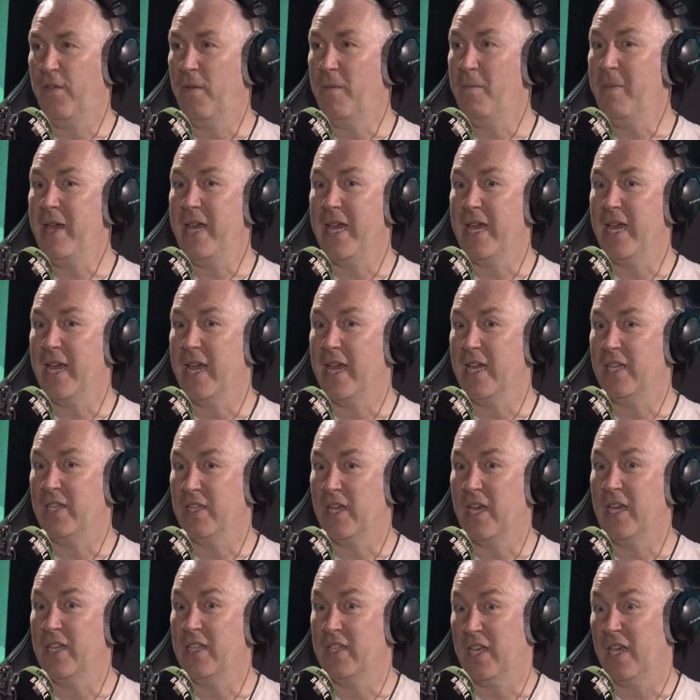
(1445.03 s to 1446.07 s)
for me,
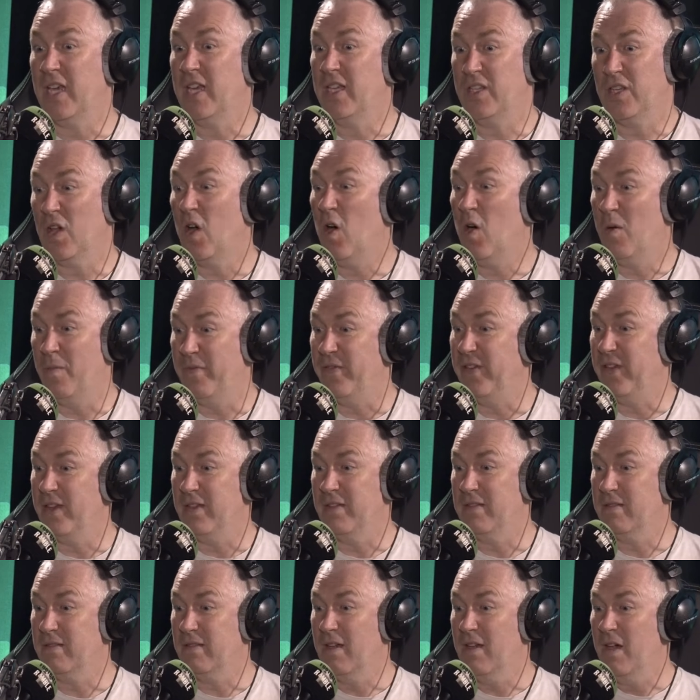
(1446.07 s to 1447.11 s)
it's
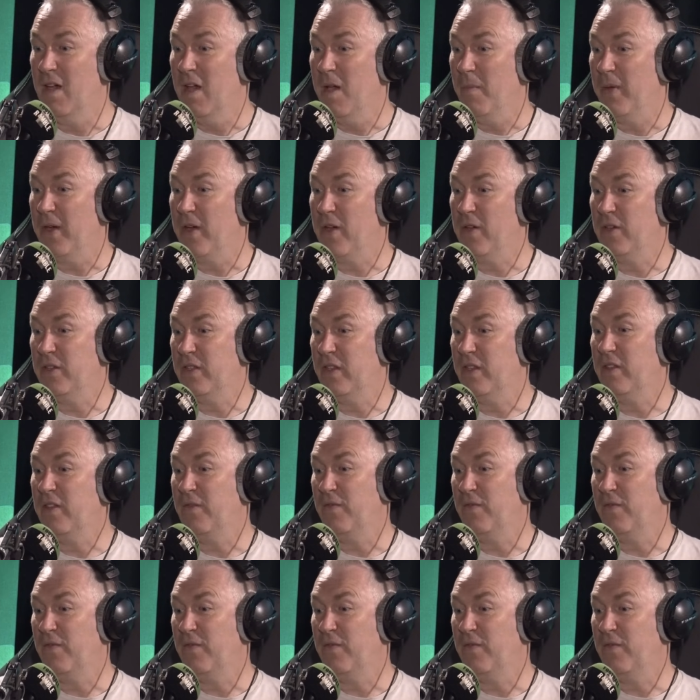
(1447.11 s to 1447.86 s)
obvious, because the